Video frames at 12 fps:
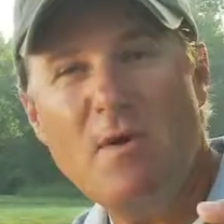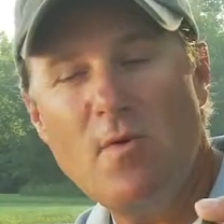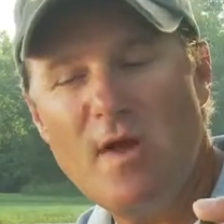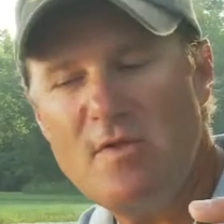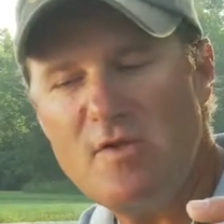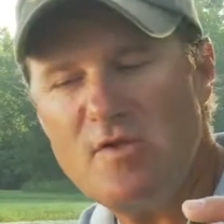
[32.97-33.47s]
be
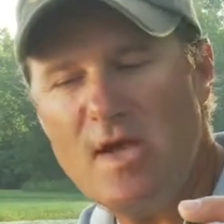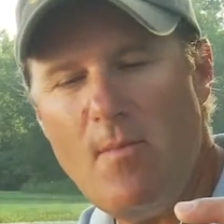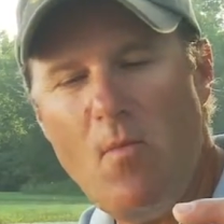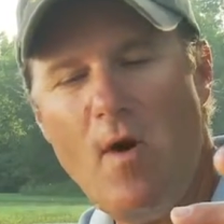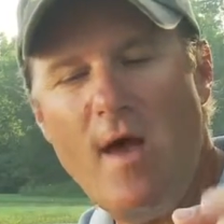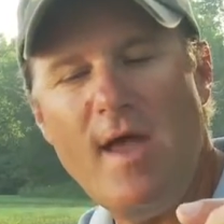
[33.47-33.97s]
rigged the
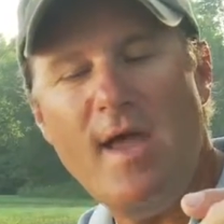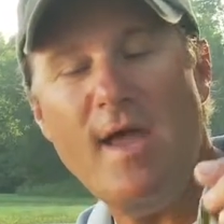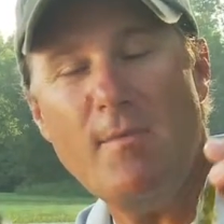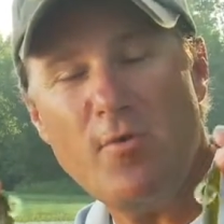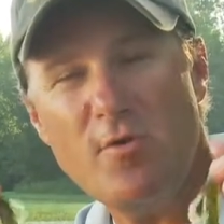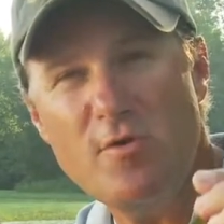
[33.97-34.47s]
same way
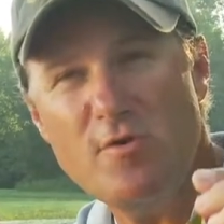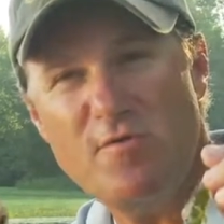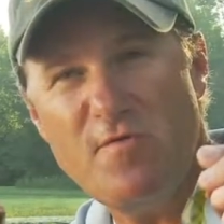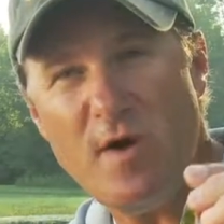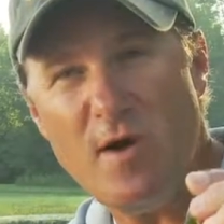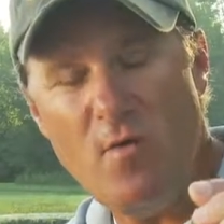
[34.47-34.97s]
and produce
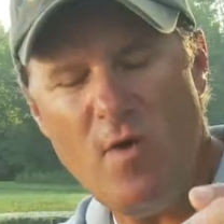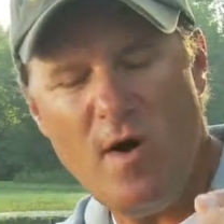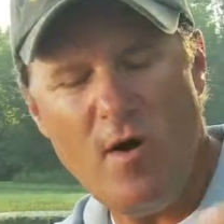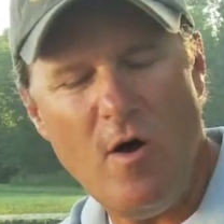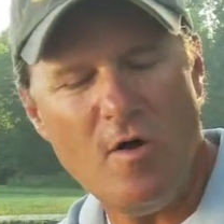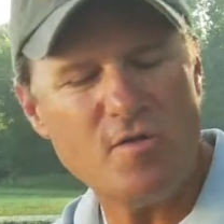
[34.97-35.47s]
very
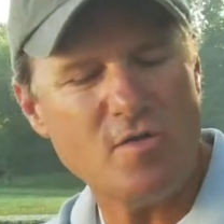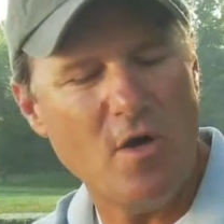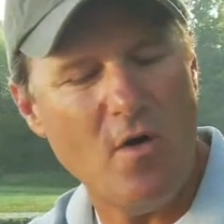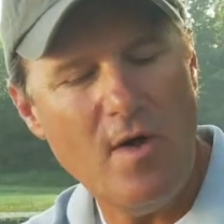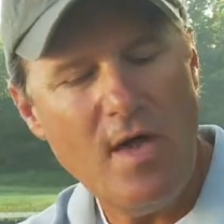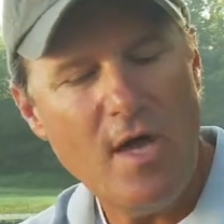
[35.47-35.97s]
well
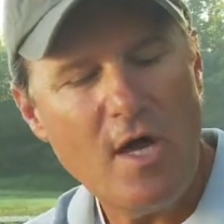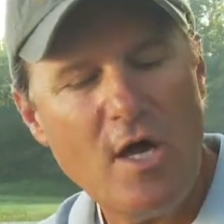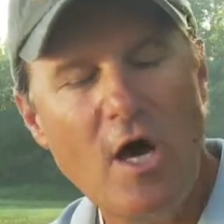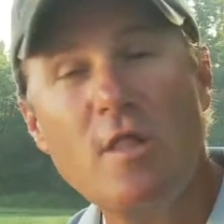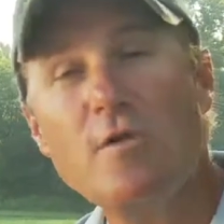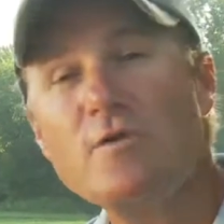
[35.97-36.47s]
also.
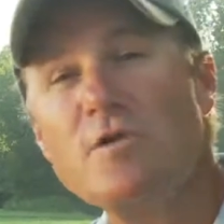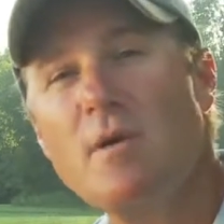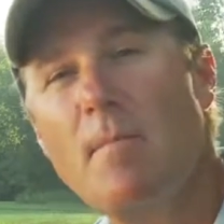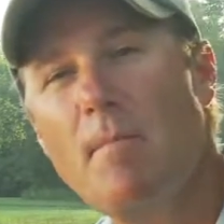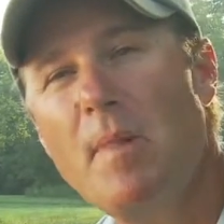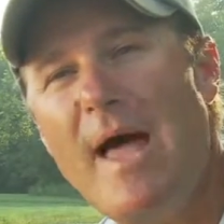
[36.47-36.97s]
Colors,
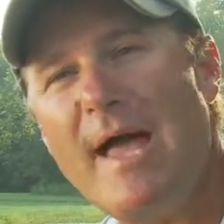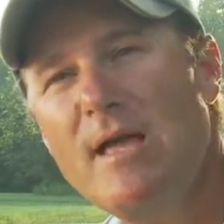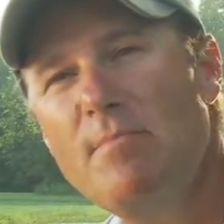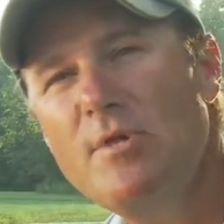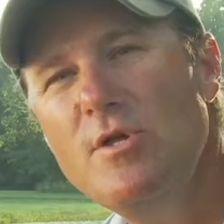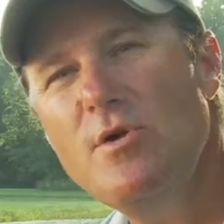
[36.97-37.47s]

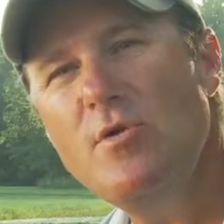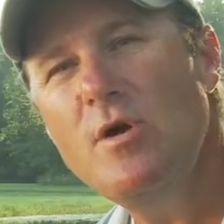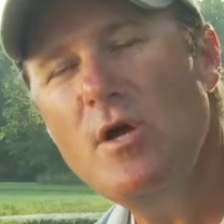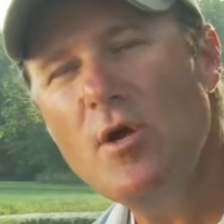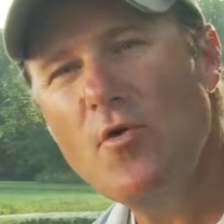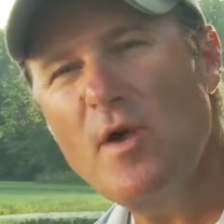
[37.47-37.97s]
black and
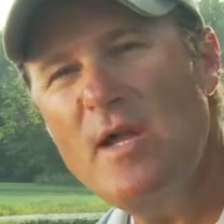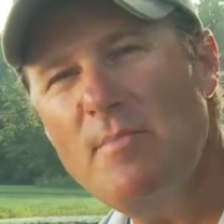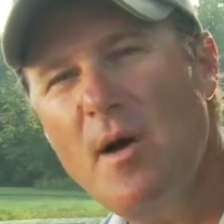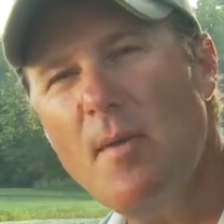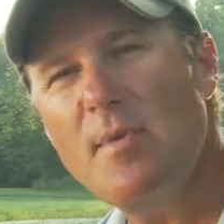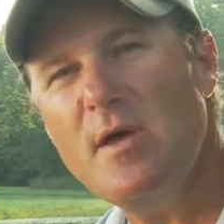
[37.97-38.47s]
blue, green
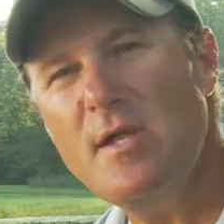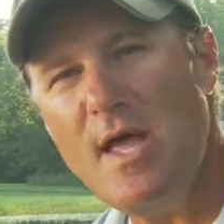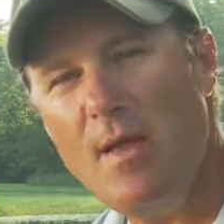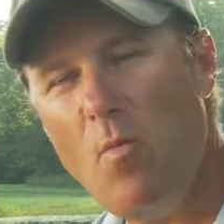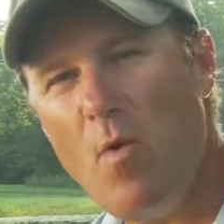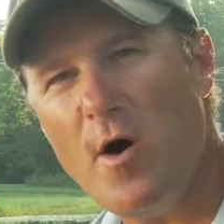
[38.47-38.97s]
pumpkin,
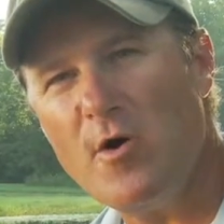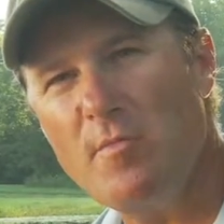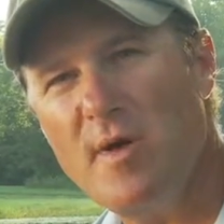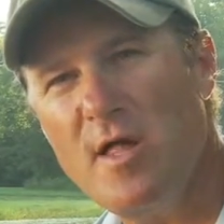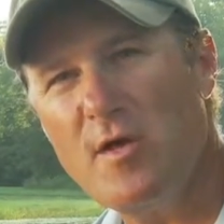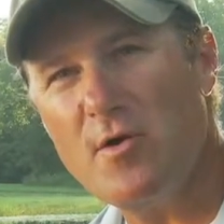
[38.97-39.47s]
and
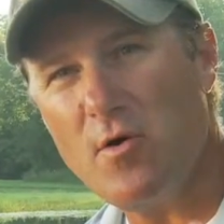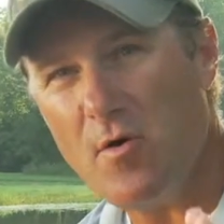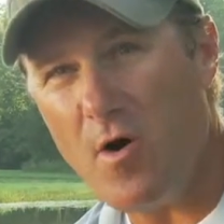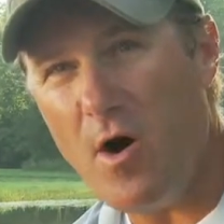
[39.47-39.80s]
watermelon are